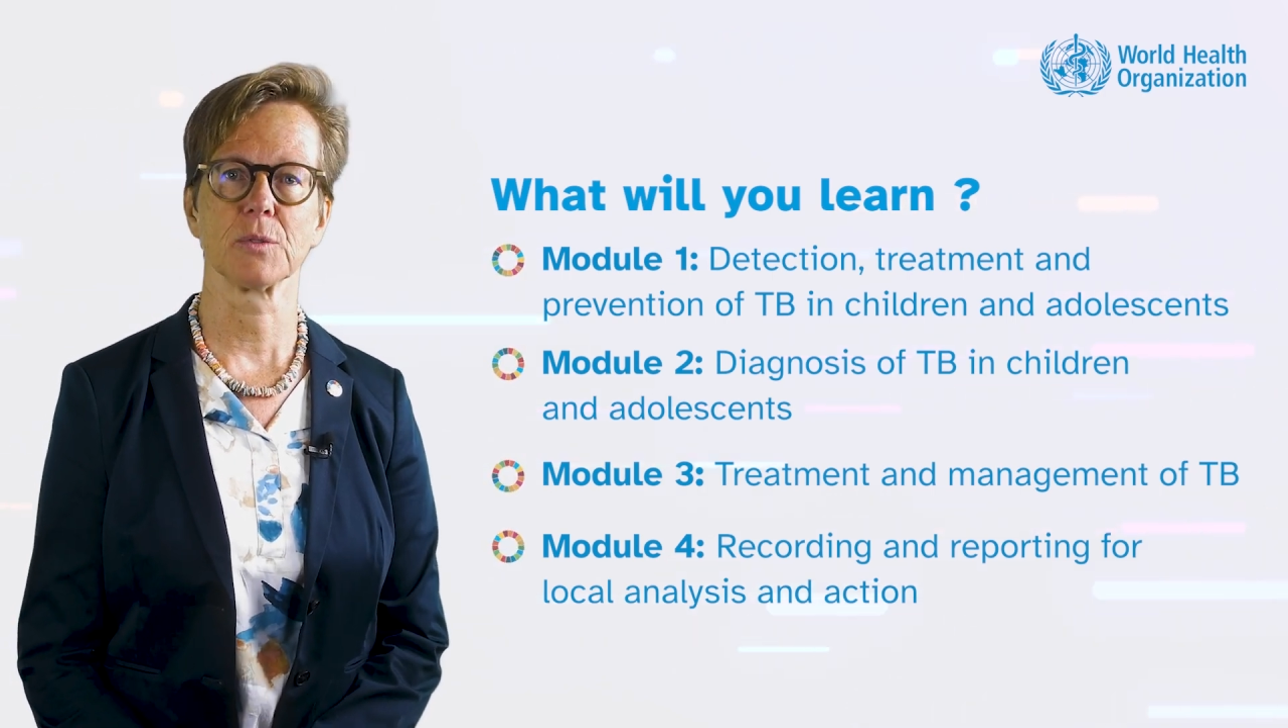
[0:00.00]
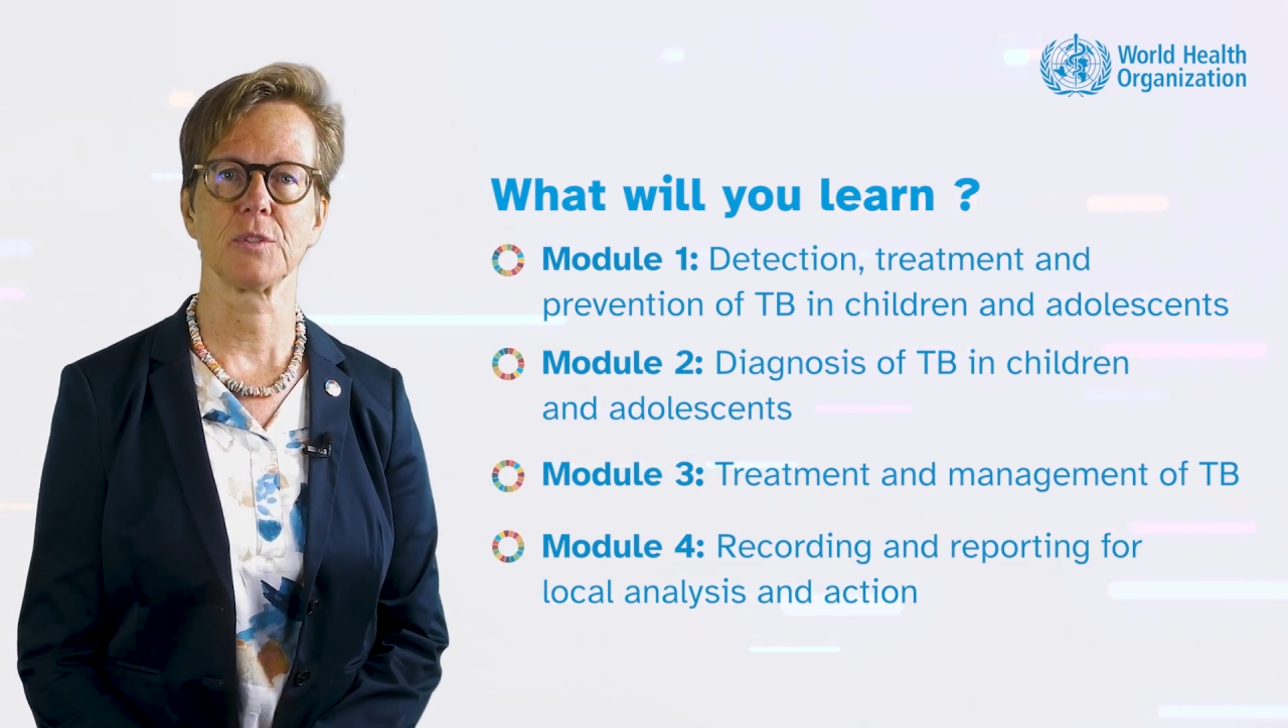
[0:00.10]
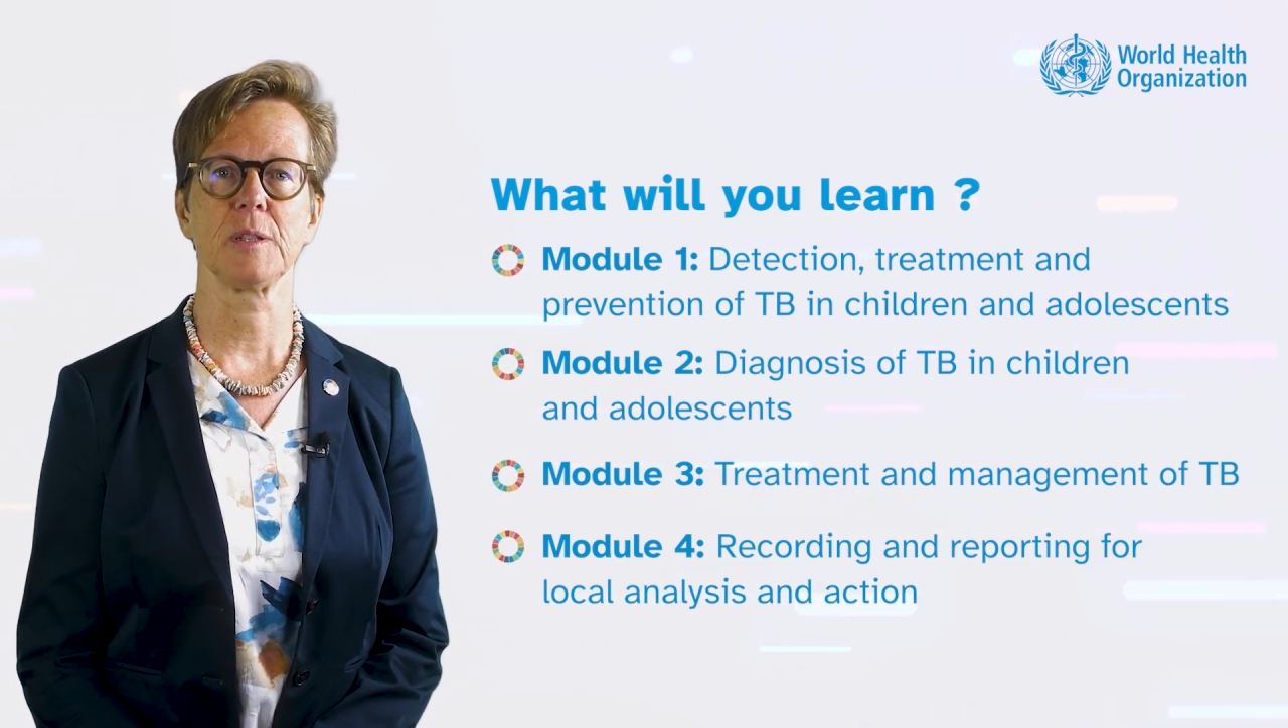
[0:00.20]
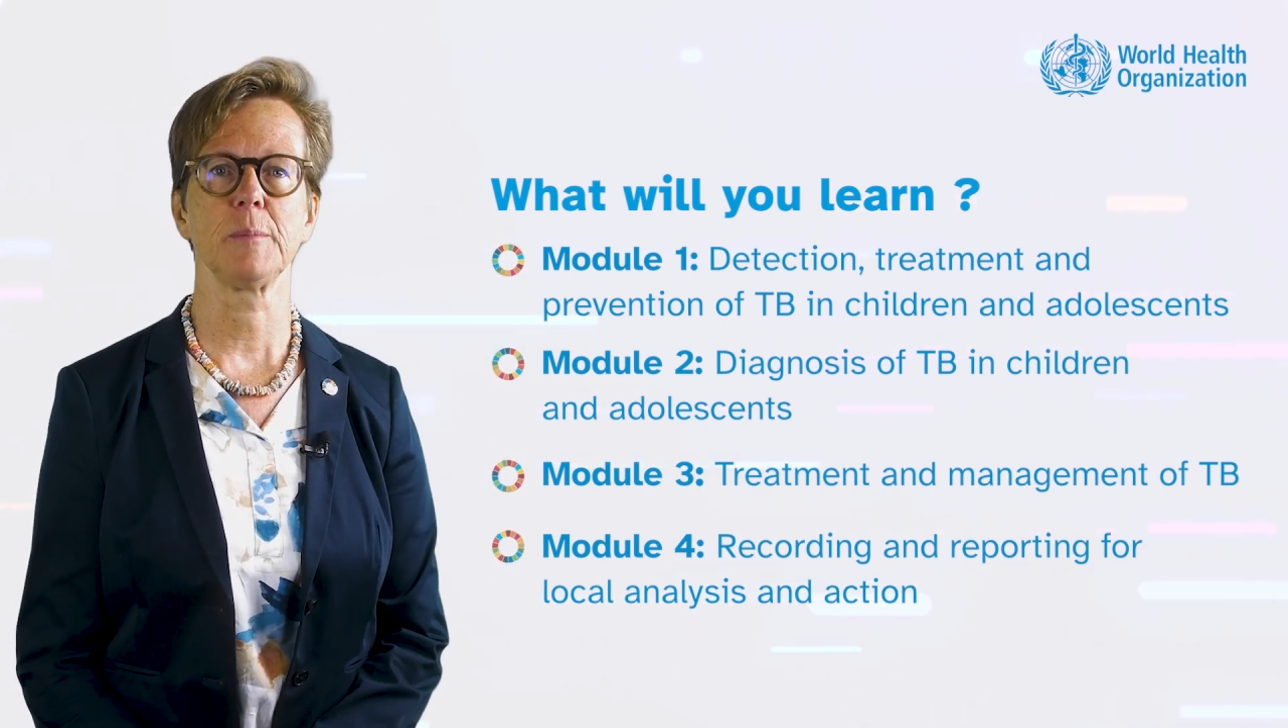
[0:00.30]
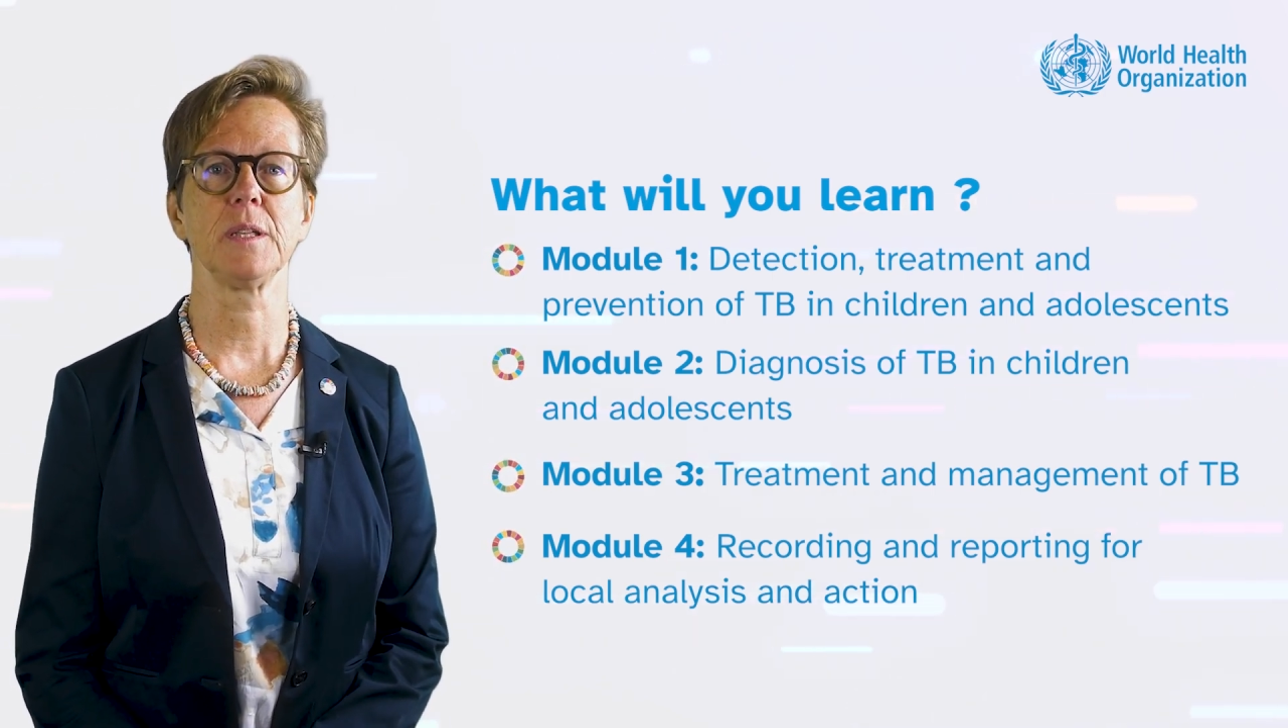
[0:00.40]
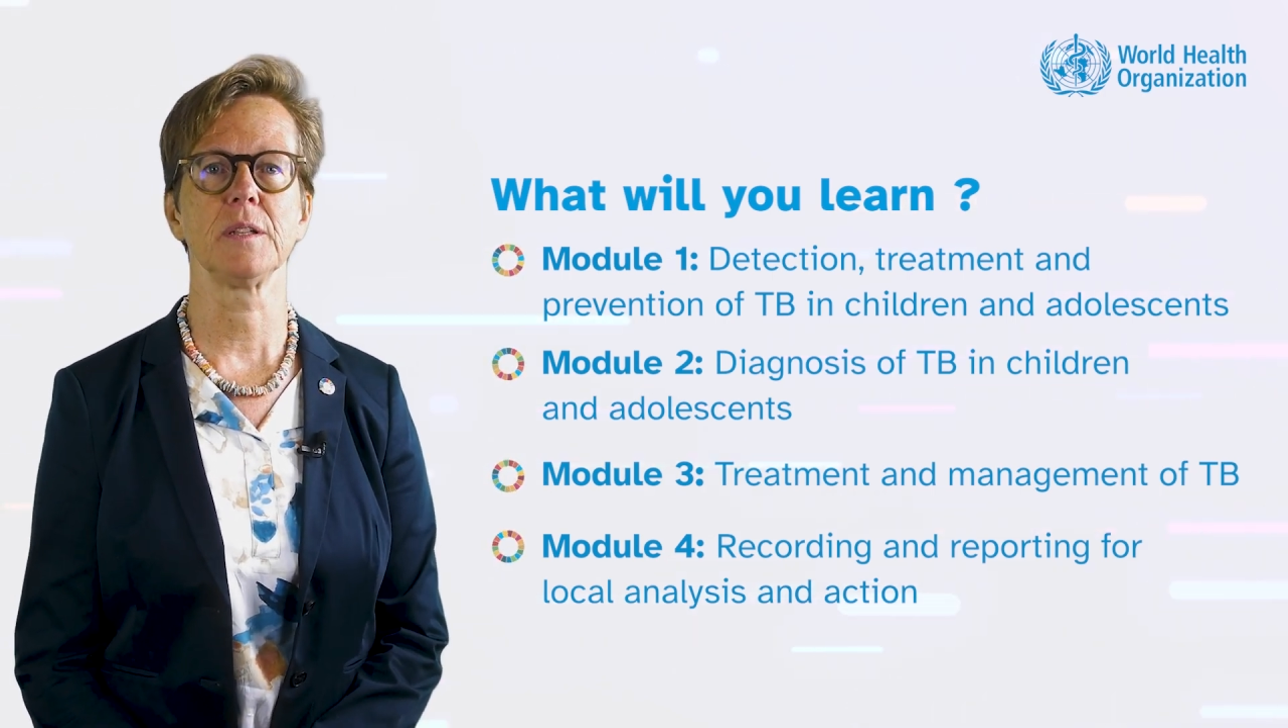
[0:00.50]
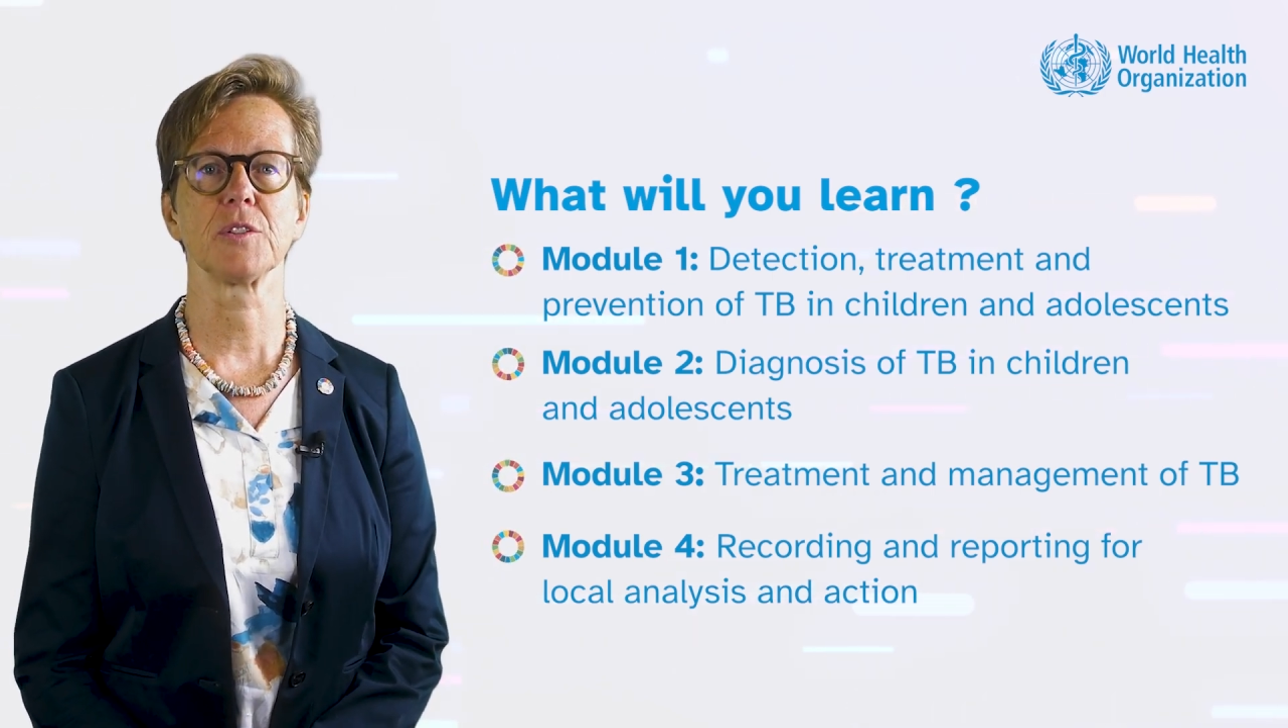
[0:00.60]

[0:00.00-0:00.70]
TB in